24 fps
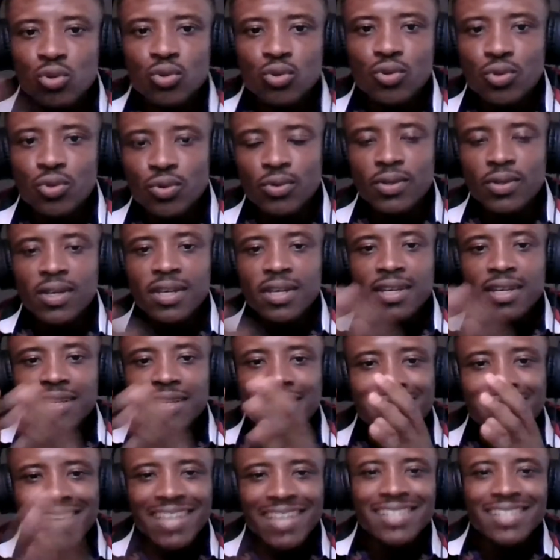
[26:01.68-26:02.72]
Google,
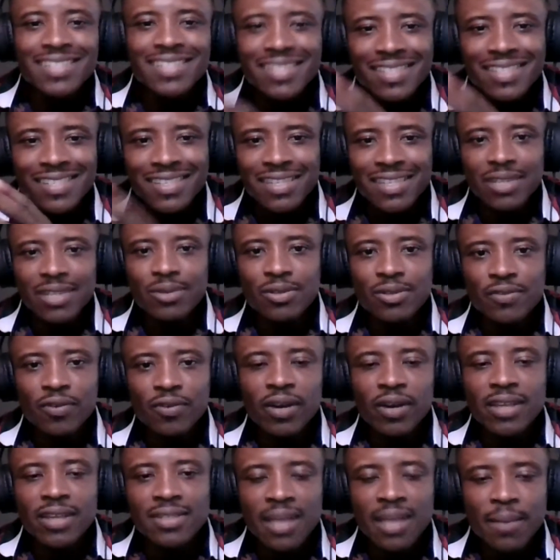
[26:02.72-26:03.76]
search the skills. For
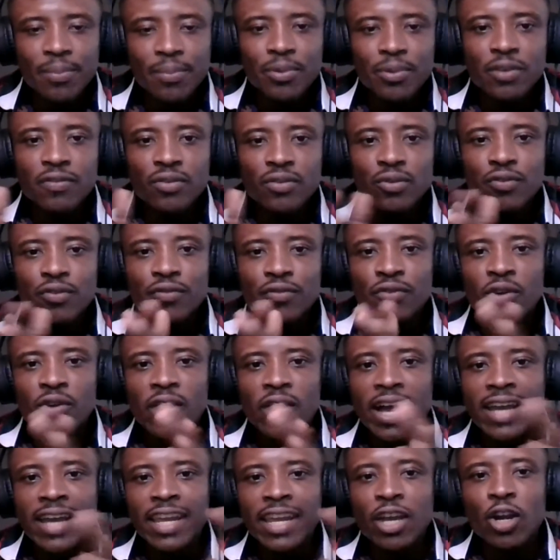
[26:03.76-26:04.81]
example, if you're
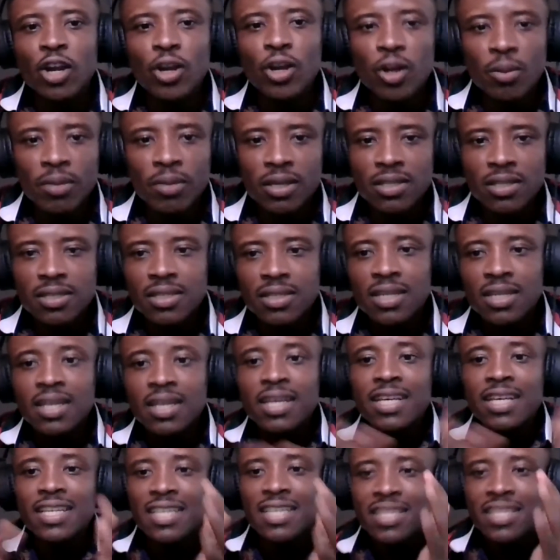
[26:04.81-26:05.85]
an economist,
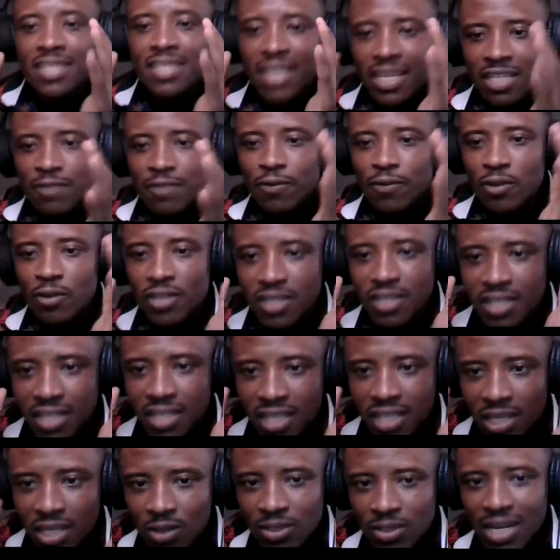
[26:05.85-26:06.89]
search for
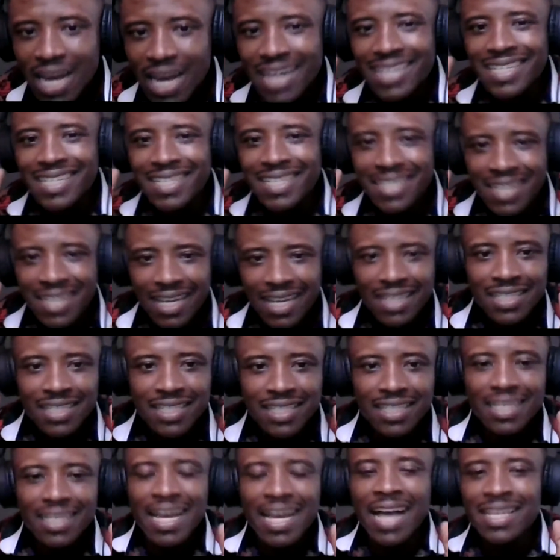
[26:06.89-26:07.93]
skills that are needed
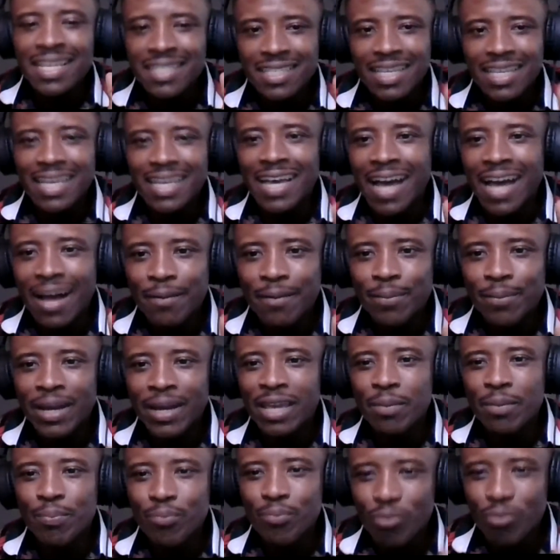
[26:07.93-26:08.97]
as by
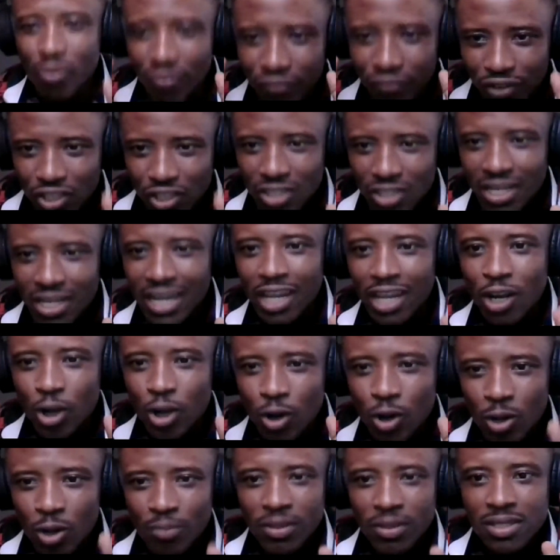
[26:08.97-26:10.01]
a professional
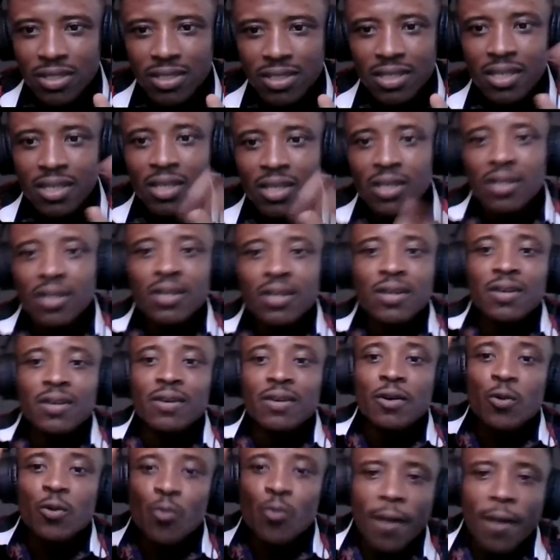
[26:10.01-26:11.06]
economist.
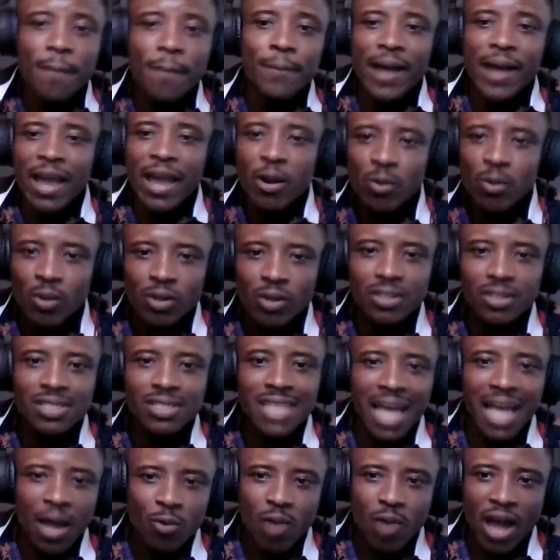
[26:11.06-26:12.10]
One by one,
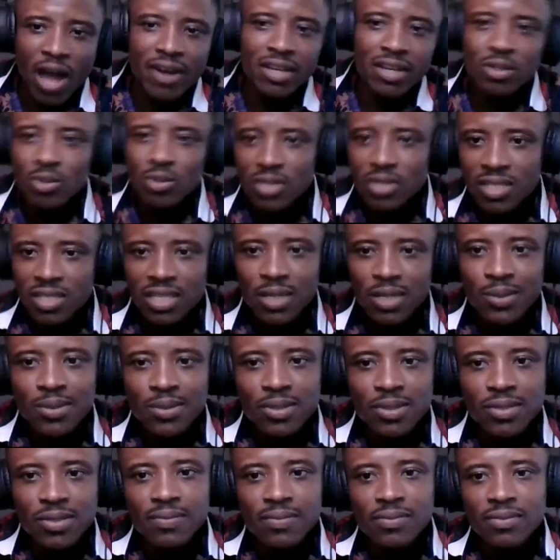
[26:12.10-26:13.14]
start acquiring those
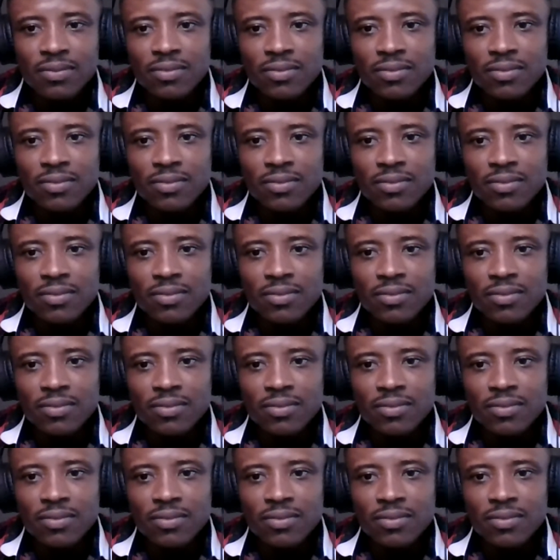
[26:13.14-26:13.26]
skills.